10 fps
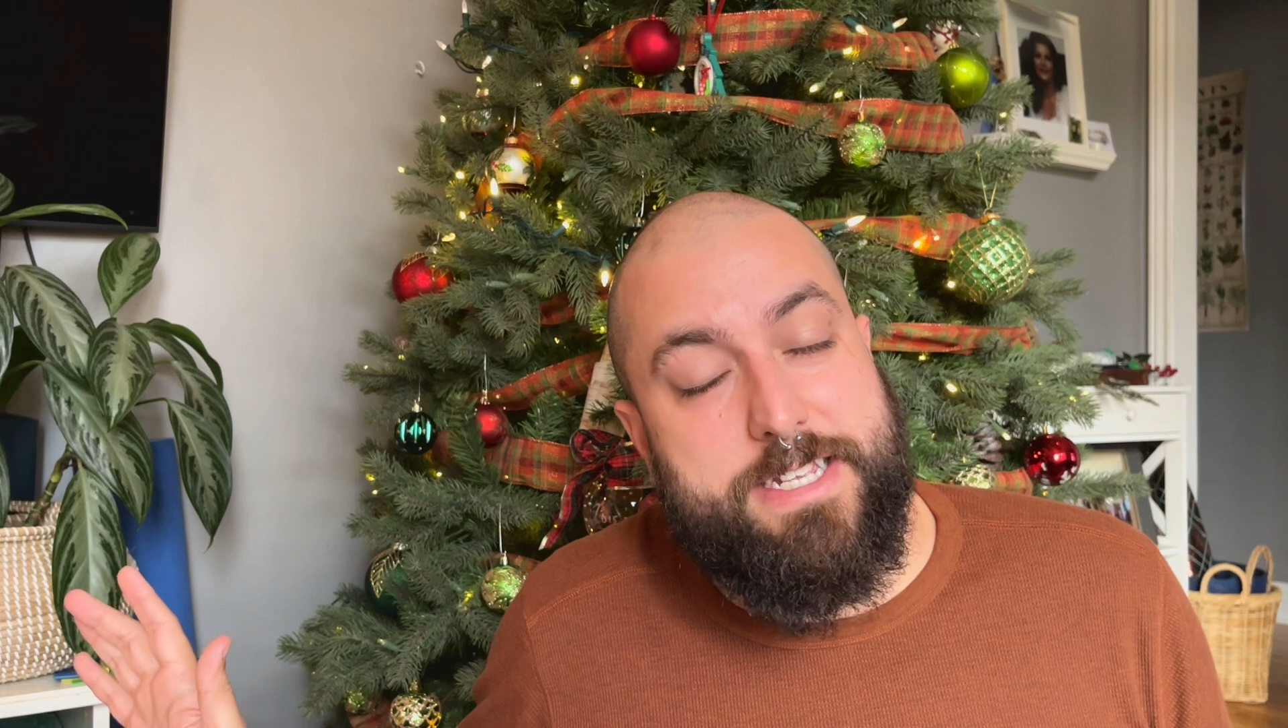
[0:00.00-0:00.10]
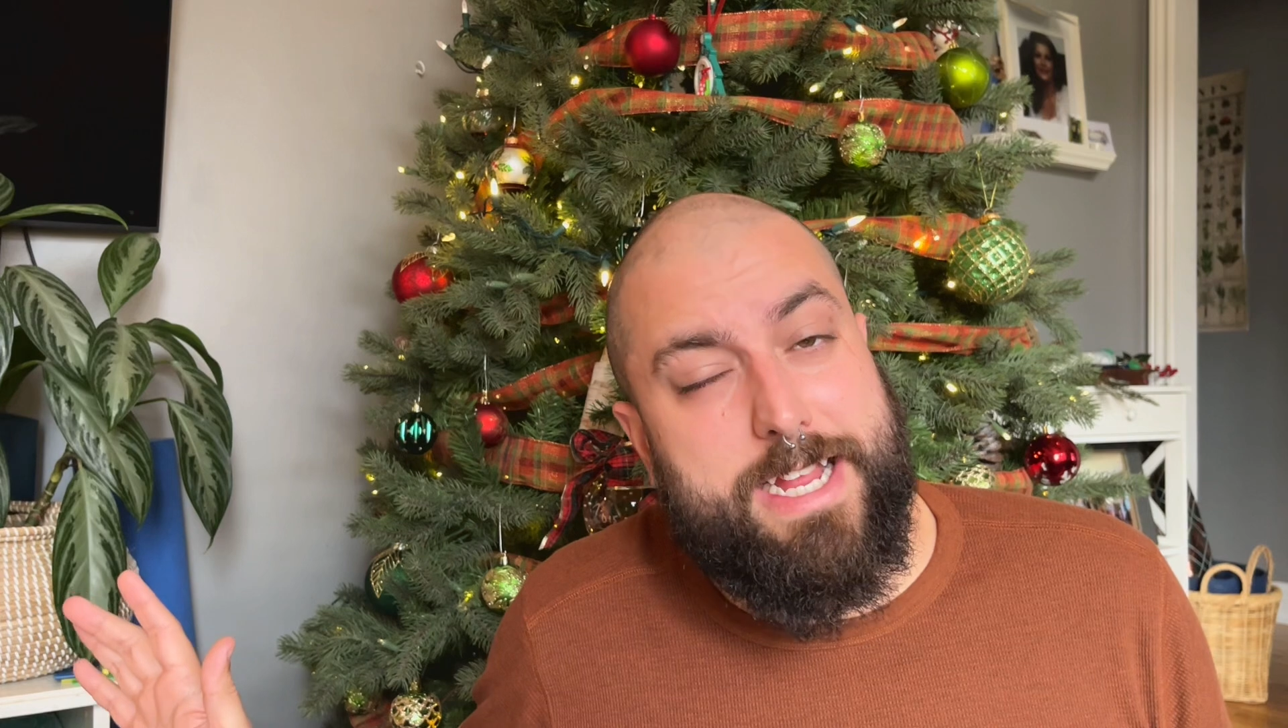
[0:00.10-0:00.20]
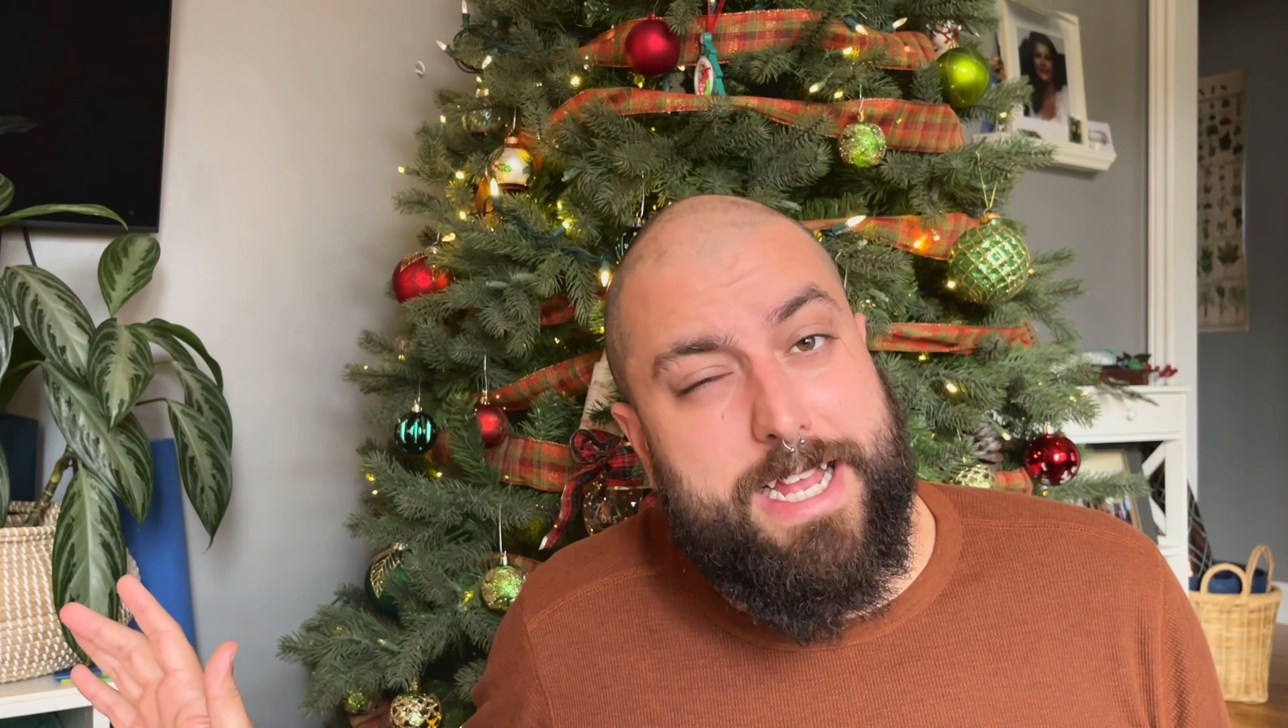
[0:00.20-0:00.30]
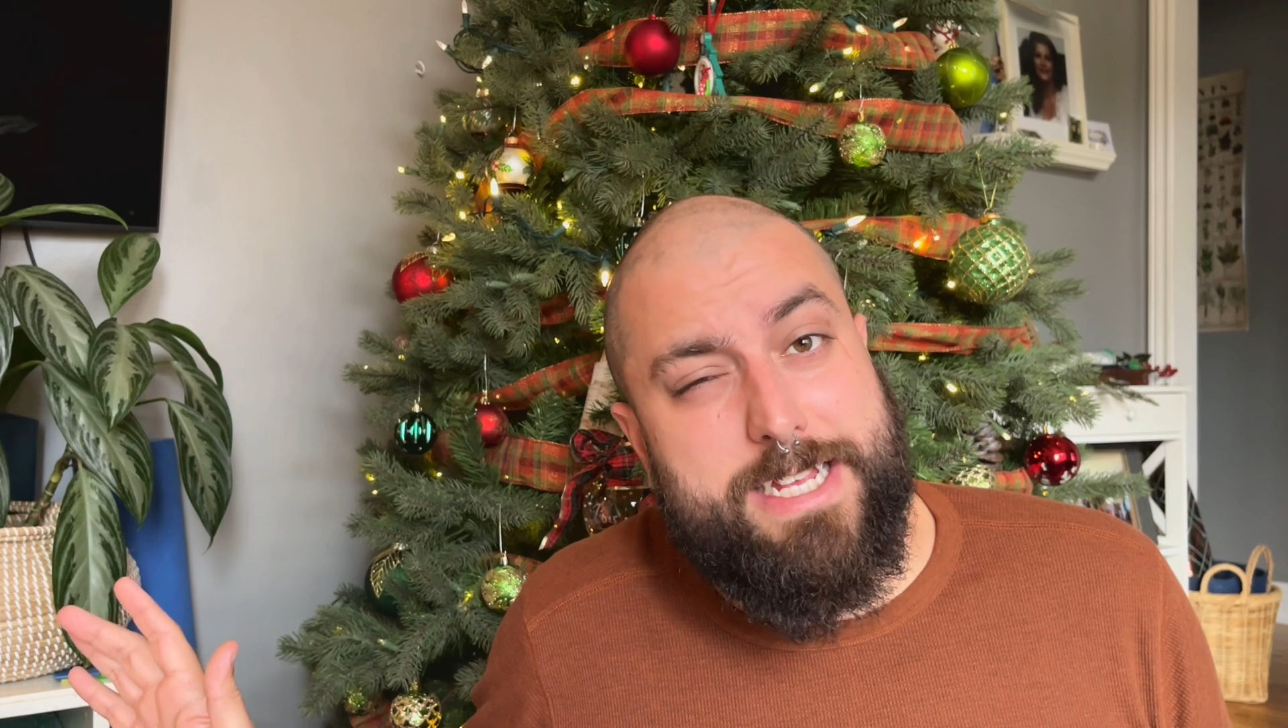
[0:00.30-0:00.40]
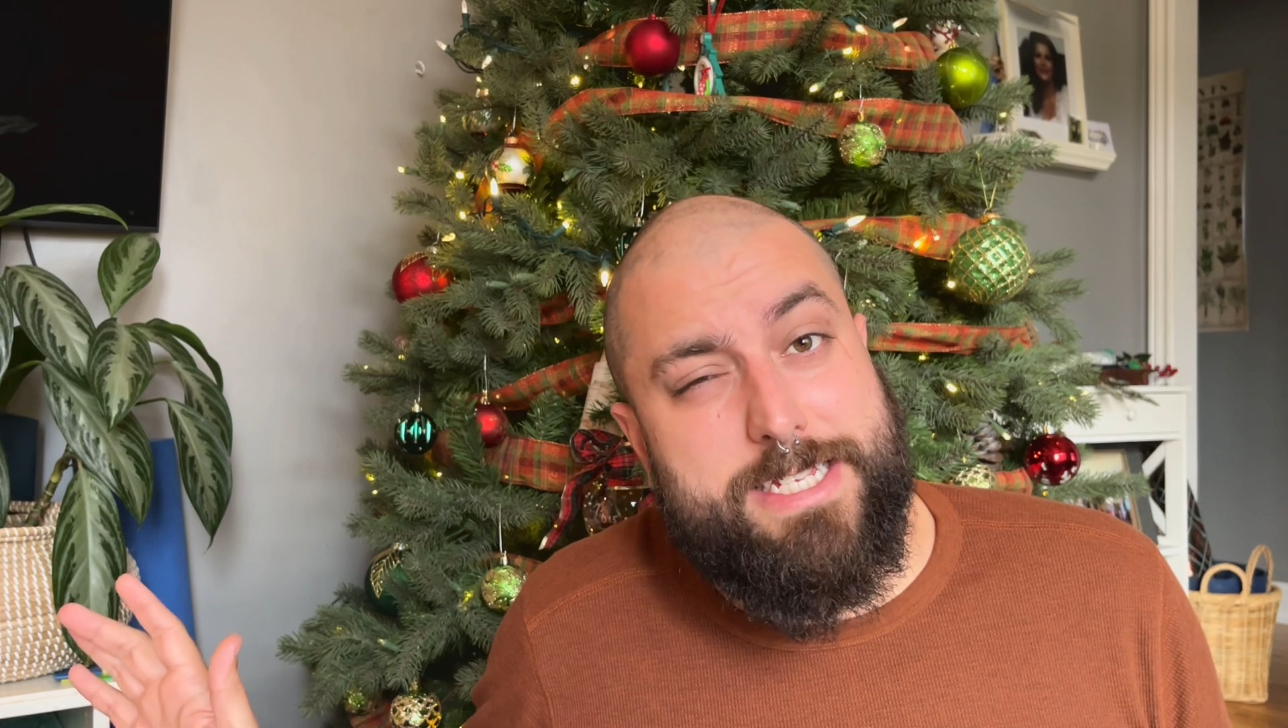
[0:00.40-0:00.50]
I
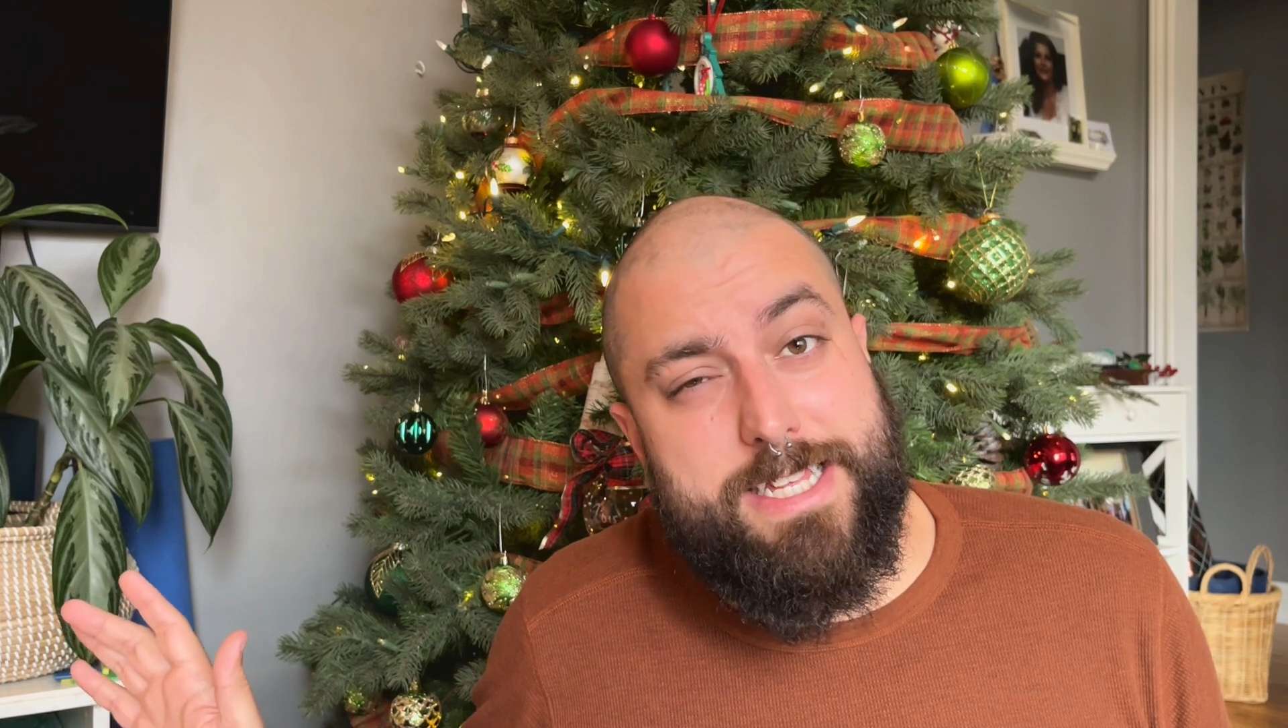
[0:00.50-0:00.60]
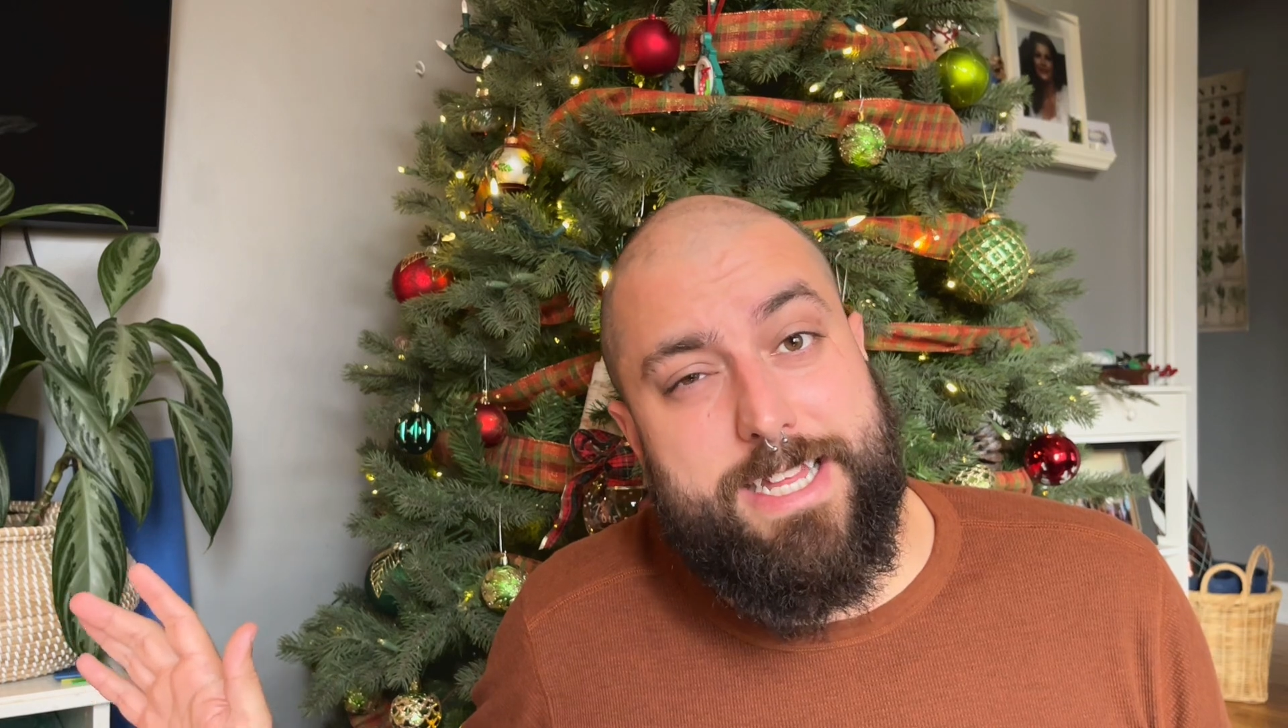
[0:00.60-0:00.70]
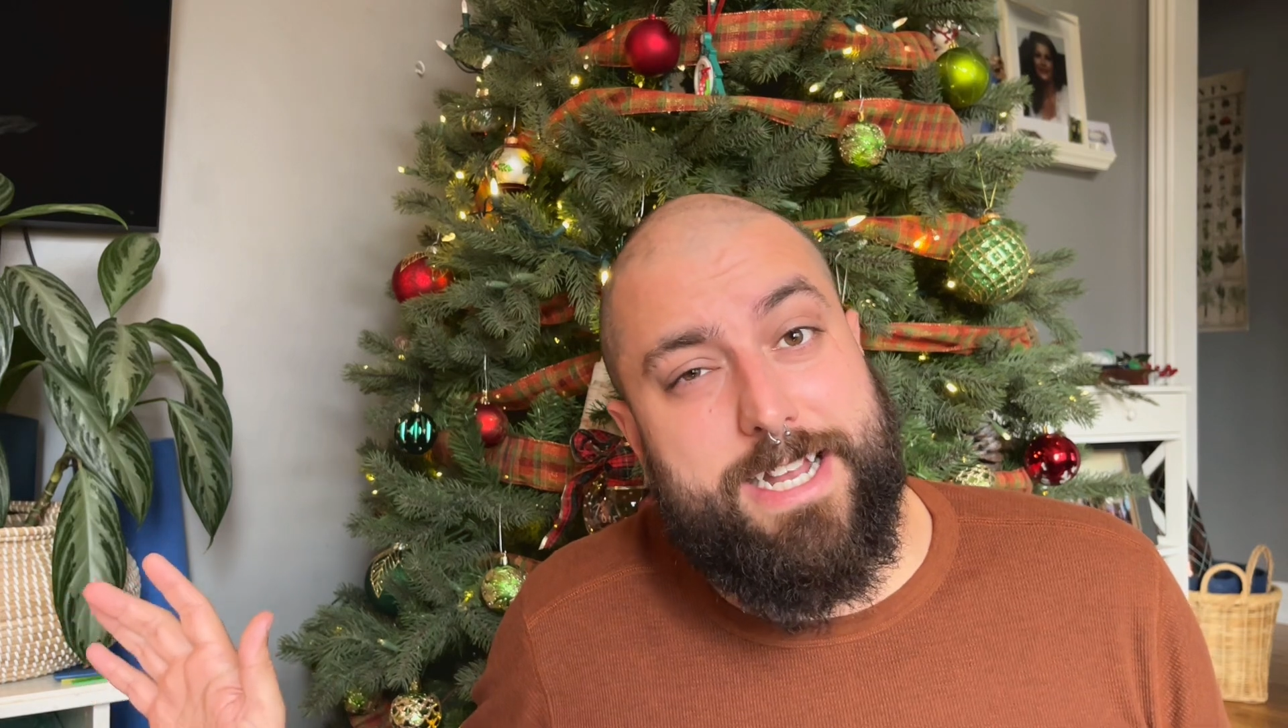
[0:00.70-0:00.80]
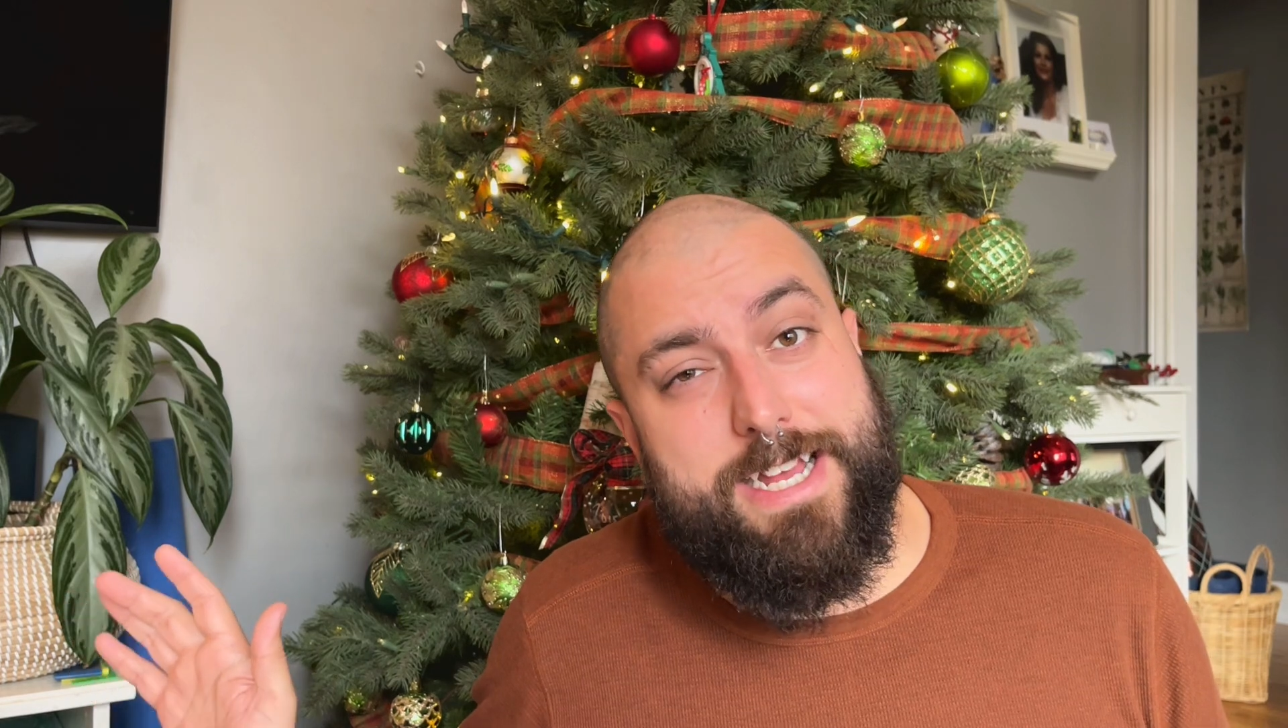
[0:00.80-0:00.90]
guess, that